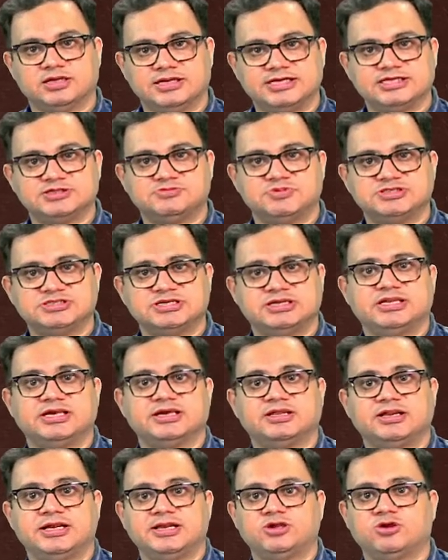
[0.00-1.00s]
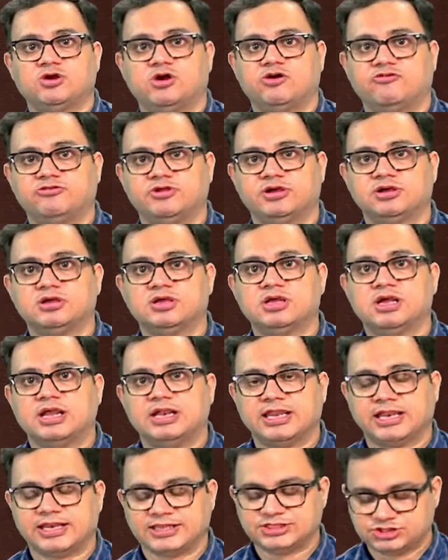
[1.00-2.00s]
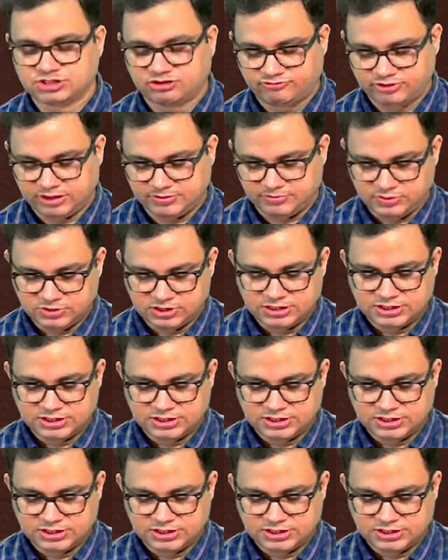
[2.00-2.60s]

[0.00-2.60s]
It is basically a grading of the laryngeal web.